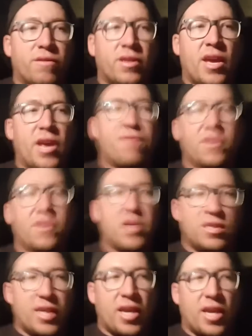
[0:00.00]
Yeah,
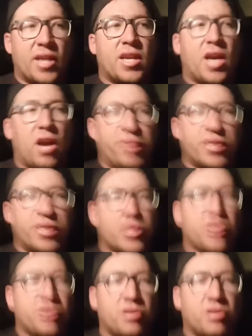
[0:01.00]
Fielding had car
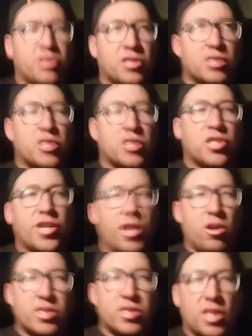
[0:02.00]
issues.
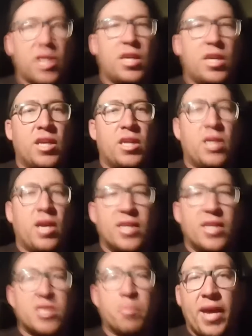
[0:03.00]
Chelsea
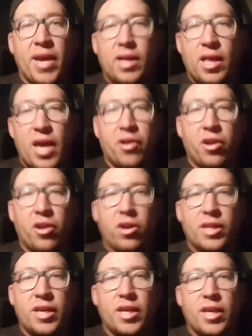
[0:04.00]
had to bail out
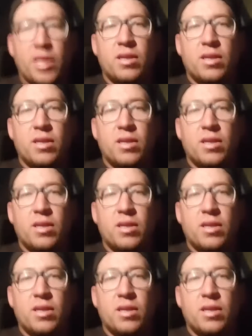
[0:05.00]
early.